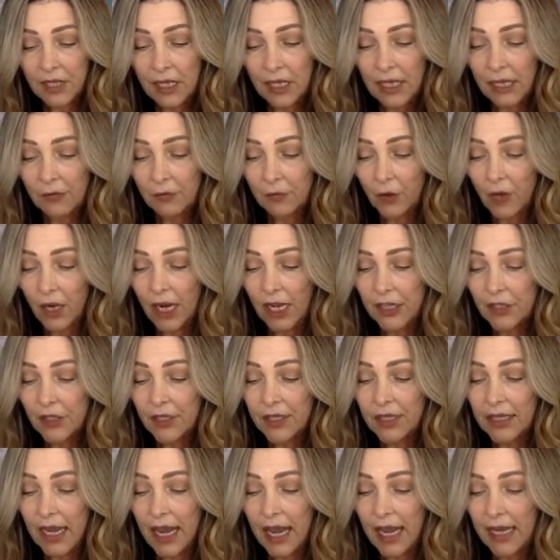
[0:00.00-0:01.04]
for
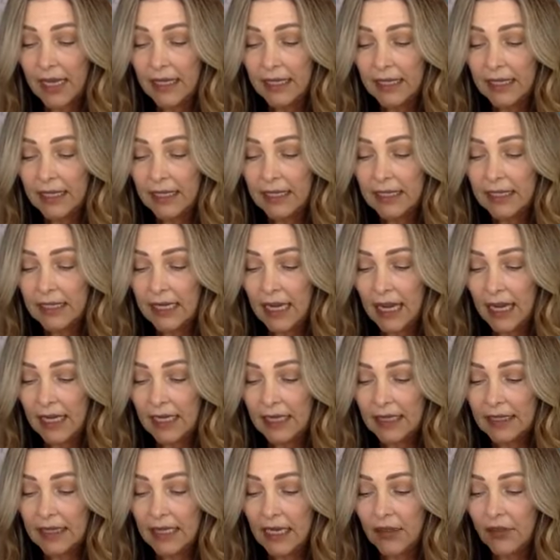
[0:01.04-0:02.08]
180
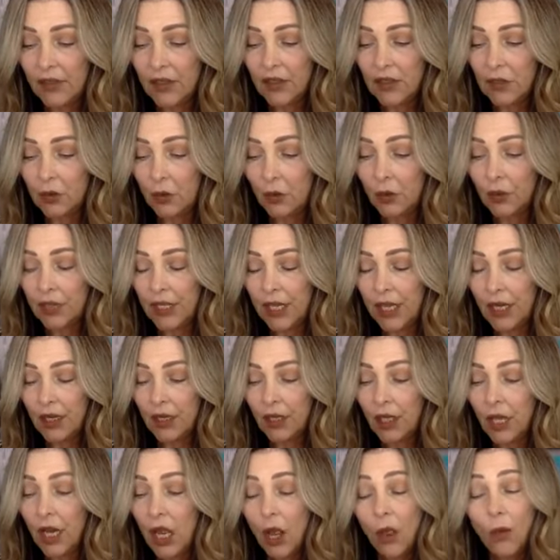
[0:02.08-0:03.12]
days in the school year,
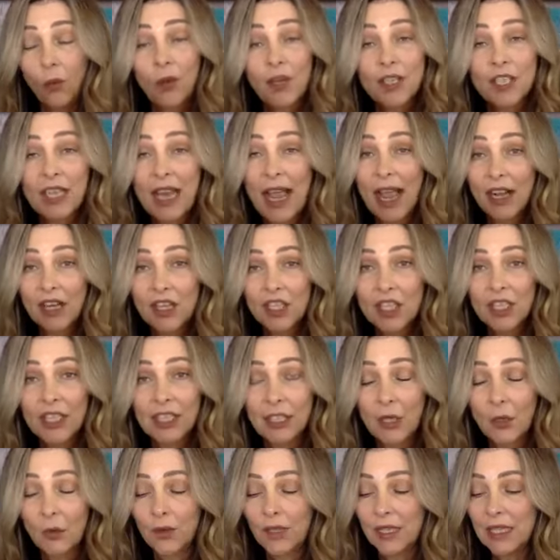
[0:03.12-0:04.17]
which actually
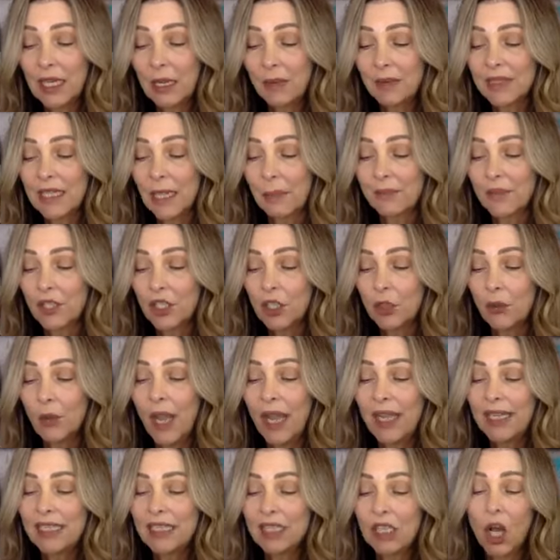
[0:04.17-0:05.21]
only comes up to
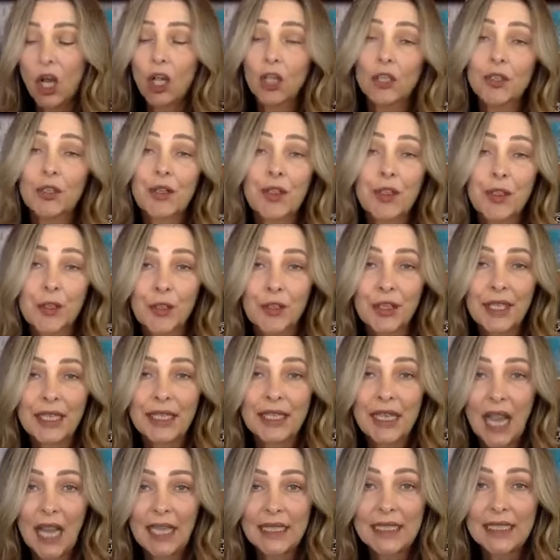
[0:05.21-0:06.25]

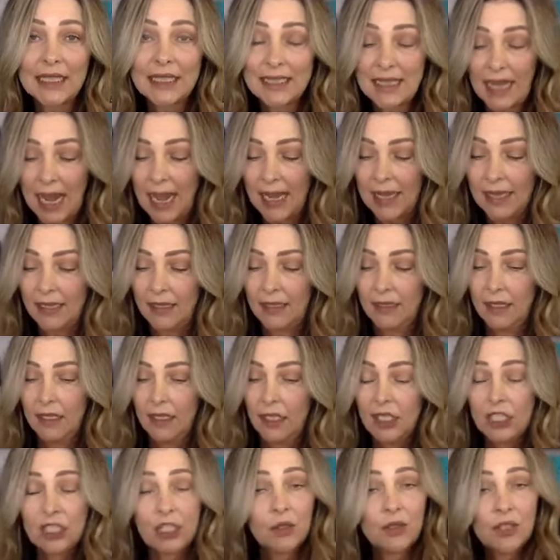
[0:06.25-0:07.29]
$1.39 a day.
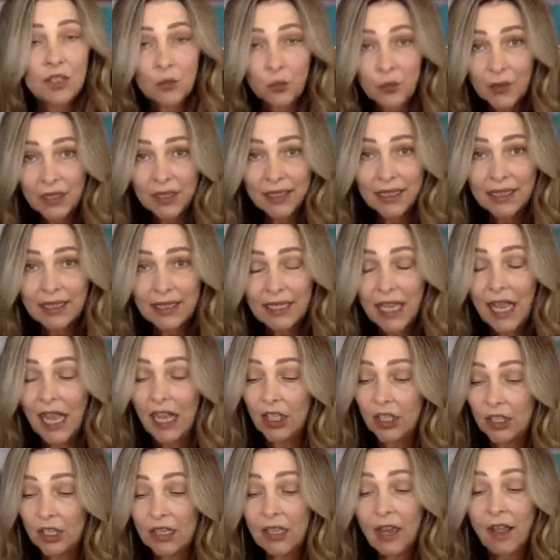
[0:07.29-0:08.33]
So it's really a
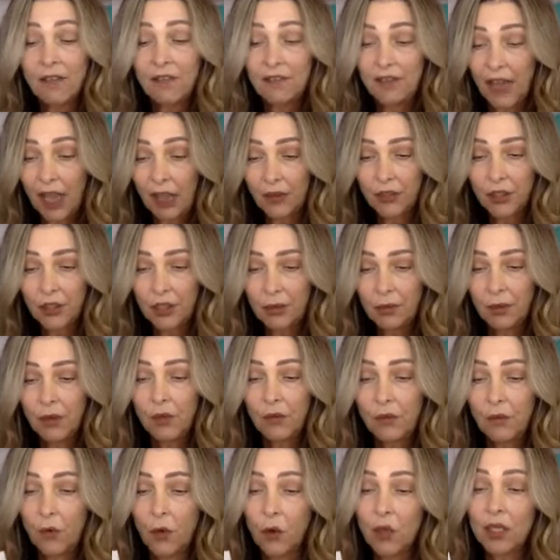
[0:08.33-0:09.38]
good value
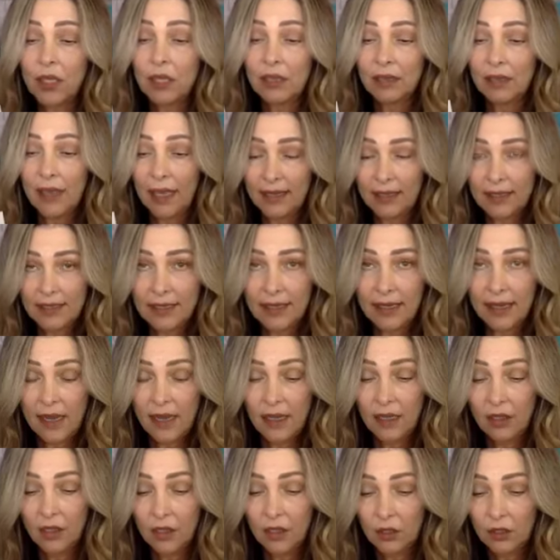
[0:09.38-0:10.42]
for Lexia,
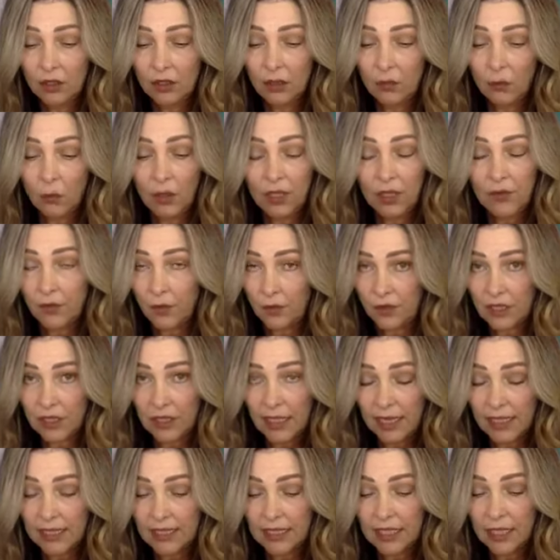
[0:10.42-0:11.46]
one of those
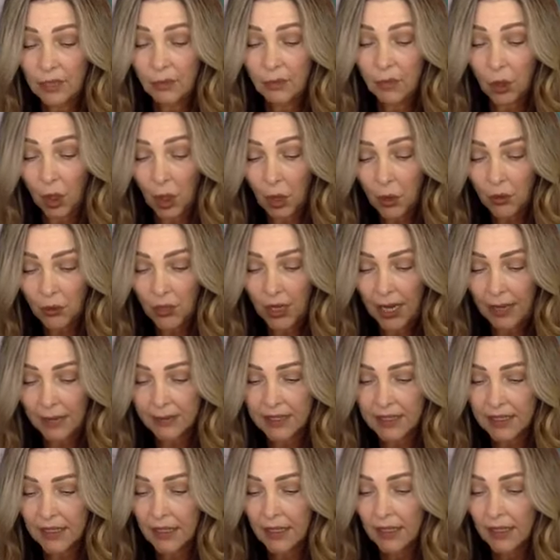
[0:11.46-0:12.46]
Lexia programs.